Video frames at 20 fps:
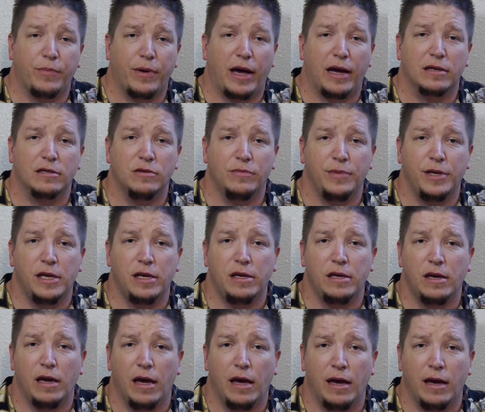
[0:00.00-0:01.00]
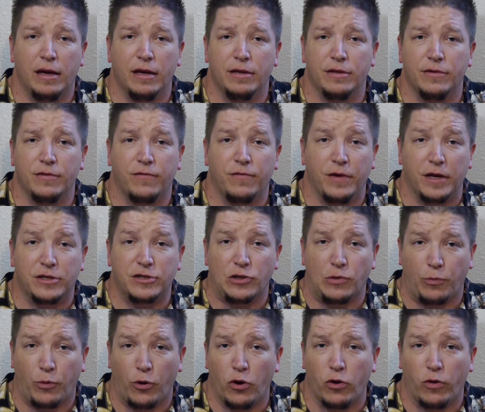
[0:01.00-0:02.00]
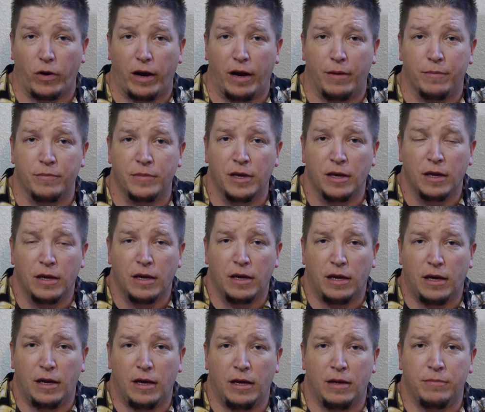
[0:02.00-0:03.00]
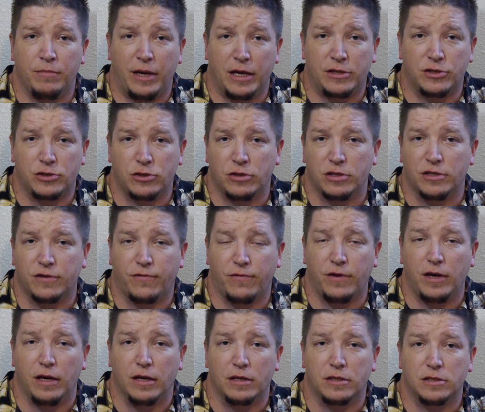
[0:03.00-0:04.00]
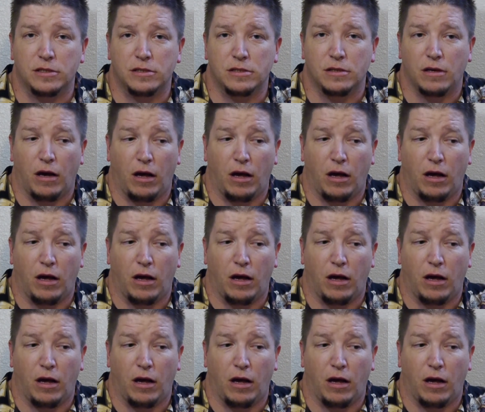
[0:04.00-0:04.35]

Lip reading: back to me and fix your program and make sure it's fixed,